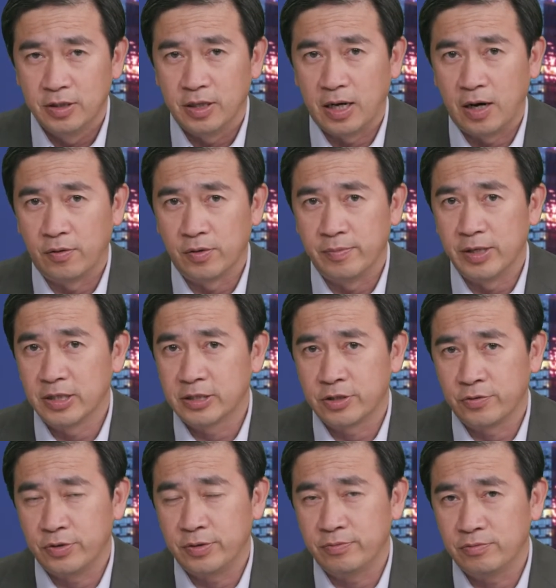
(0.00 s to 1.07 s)
Our
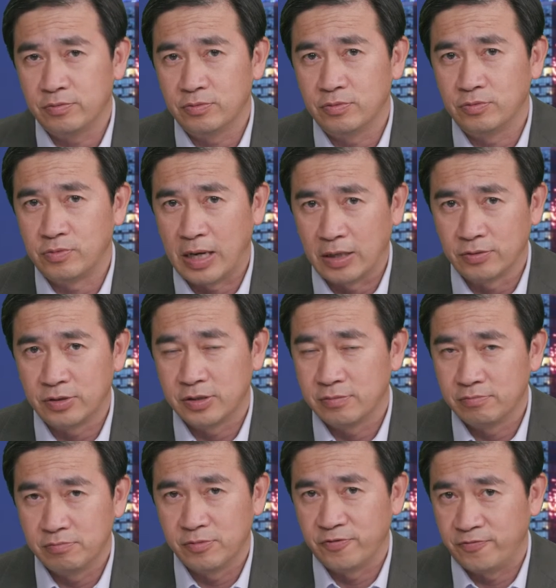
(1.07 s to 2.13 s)
military route
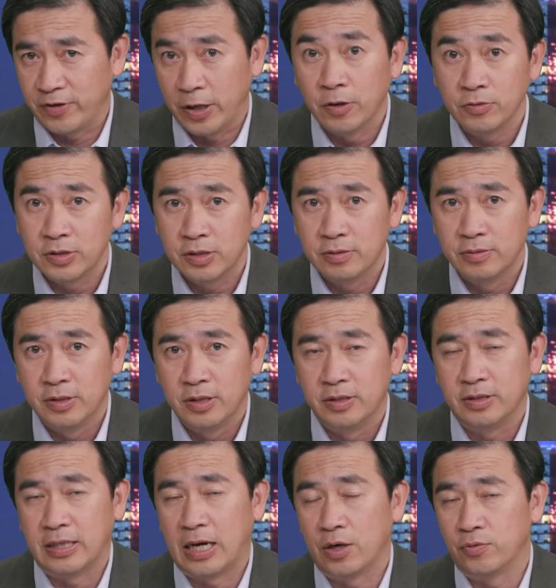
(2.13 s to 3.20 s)
failed.
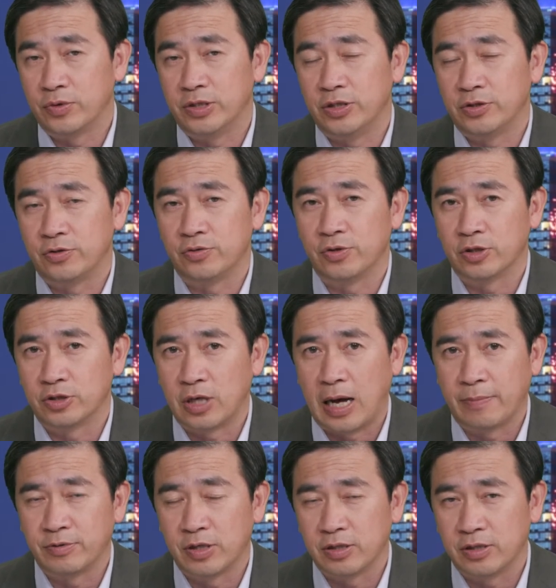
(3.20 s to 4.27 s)
Now we need to
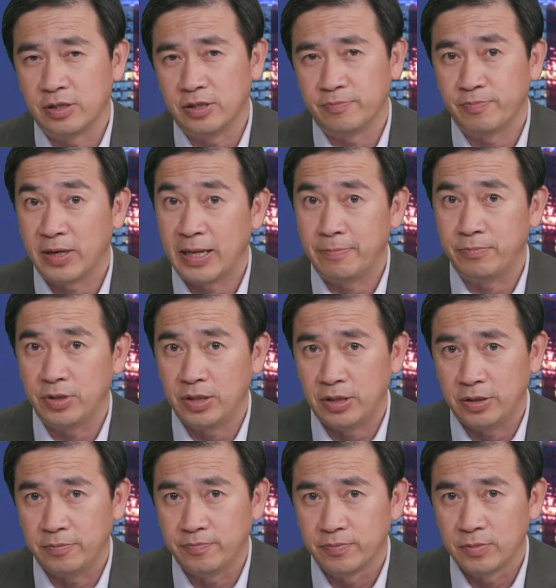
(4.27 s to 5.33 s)
adopt the Plan
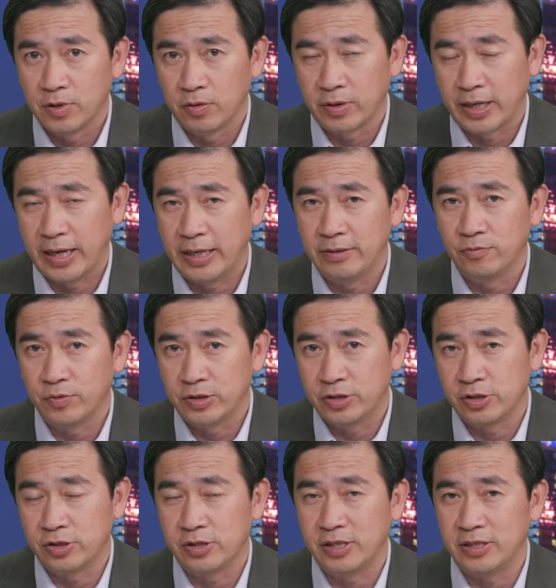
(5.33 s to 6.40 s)
B. Okay, which
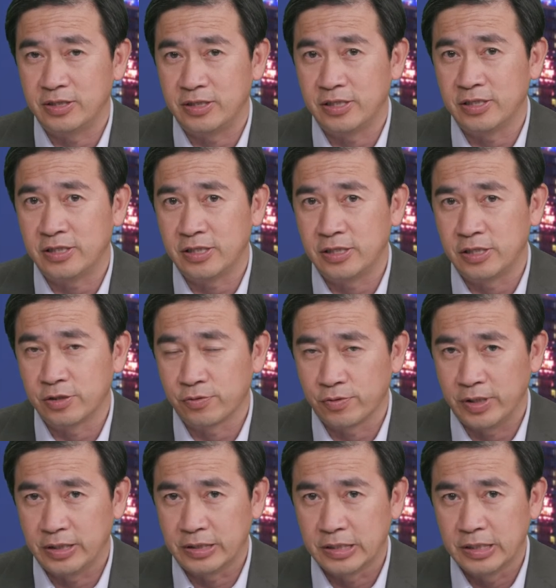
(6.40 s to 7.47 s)
is
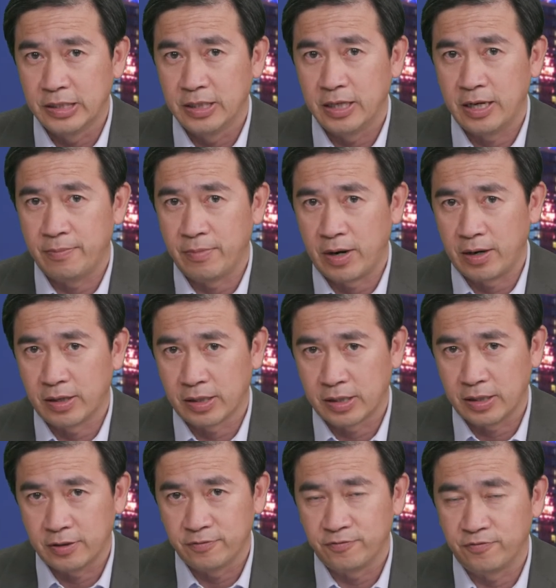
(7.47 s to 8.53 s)
disintegrate
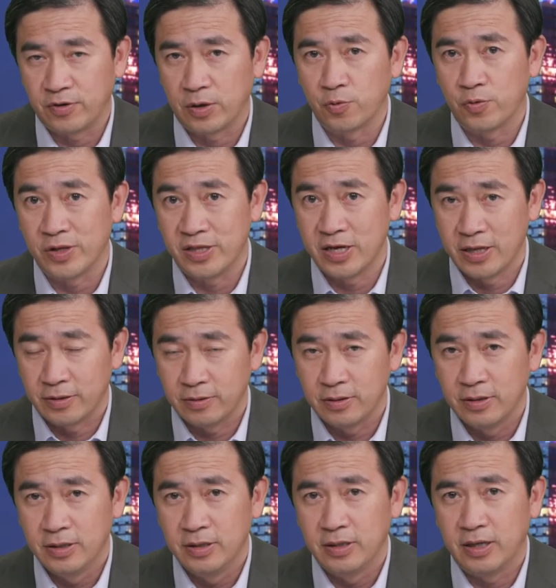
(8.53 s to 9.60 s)
America from within
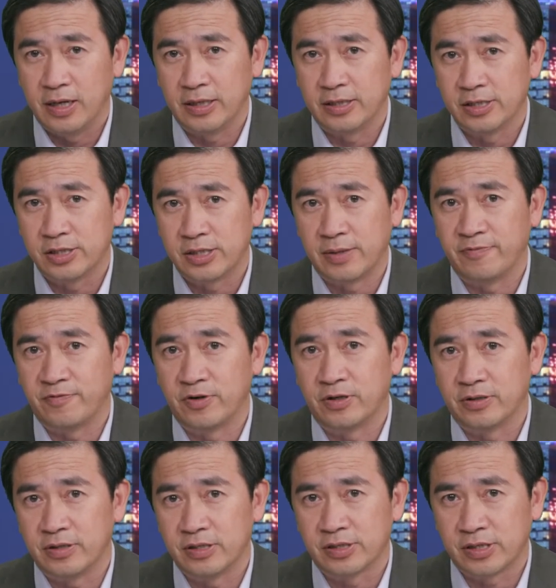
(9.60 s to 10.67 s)
and
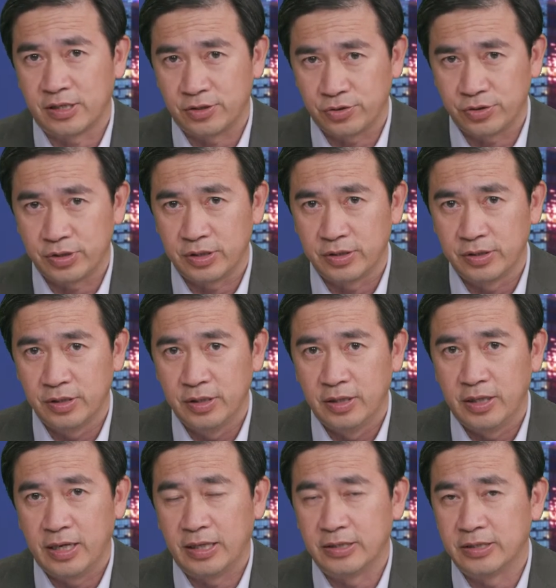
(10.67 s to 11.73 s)
subvert this country.
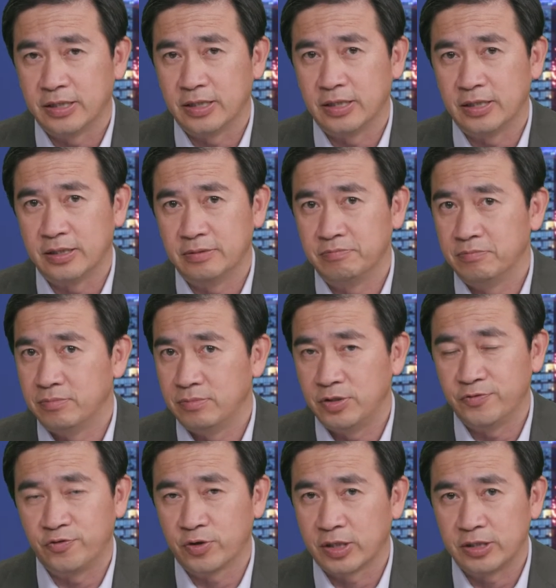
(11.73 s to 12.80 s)
And
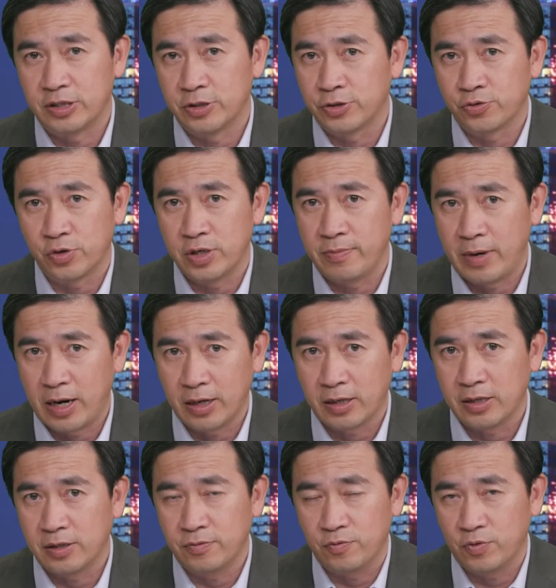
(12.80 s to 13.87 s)
if we can destroy
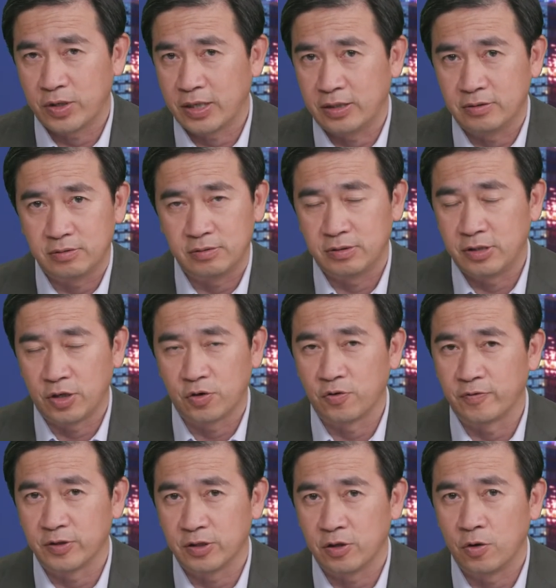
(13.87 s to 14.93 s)
America, we can take
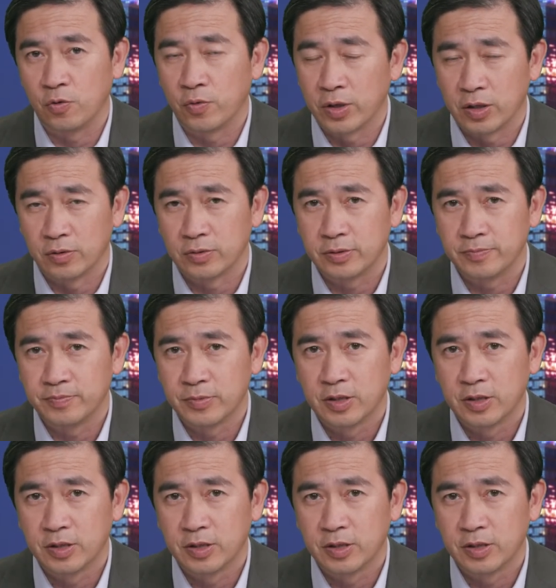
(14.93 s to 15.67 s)
over the whole world.